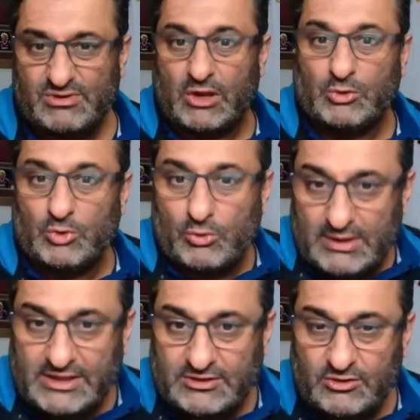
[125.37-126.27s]
we don't
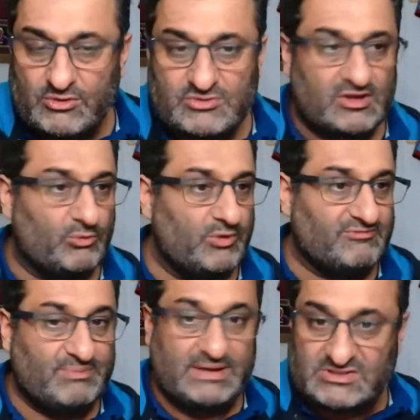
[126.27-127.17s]
normally do. So
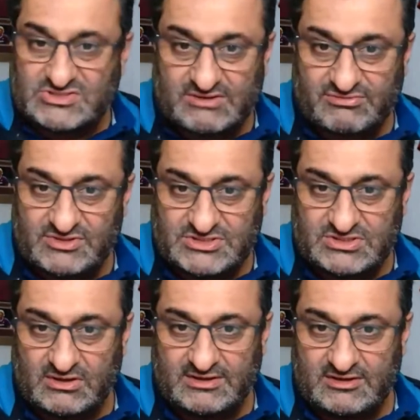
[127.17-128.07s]
we've beaten Sheffield
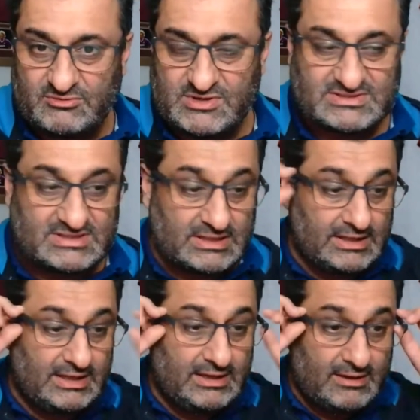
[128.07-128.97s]
United
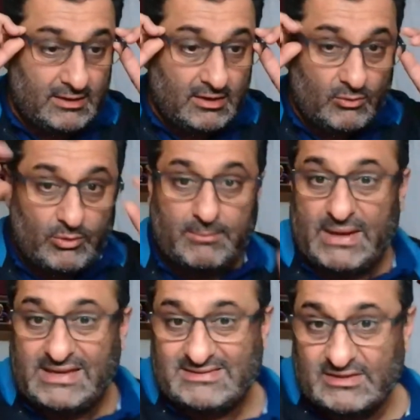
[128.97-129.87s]
recently. We've
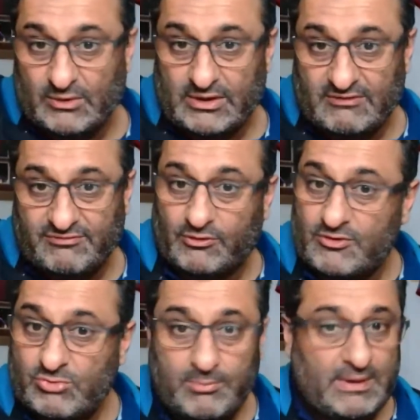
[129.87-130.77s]
beaten Nottingham
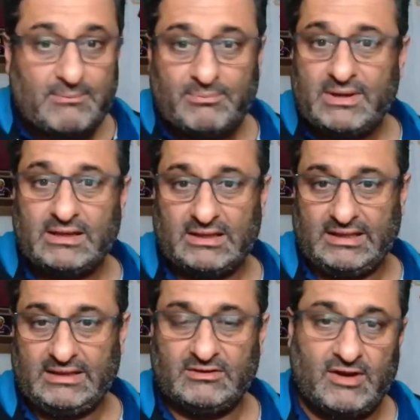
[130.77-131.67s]
Forest. We've beaten
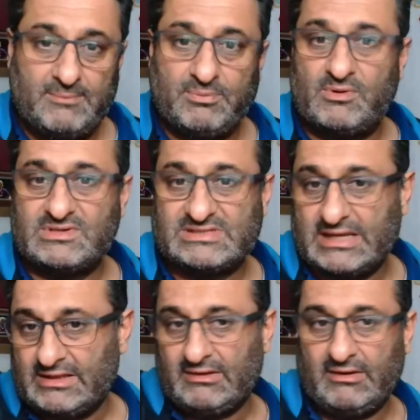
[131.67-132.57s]
Burnley 9 points
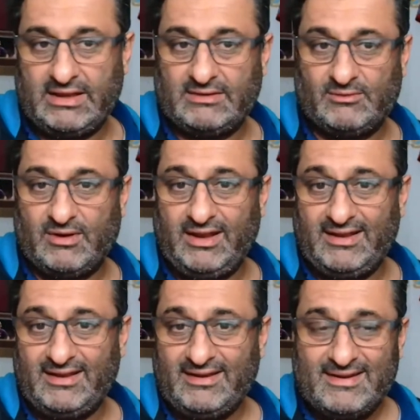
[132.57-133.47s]
out of 9,
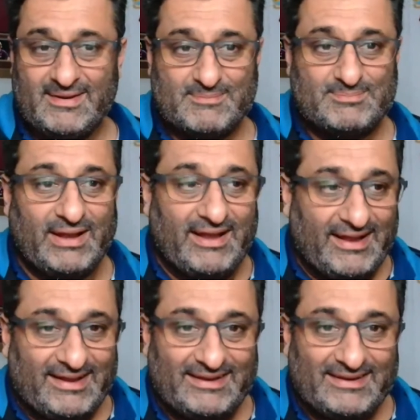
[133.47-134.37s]
right? But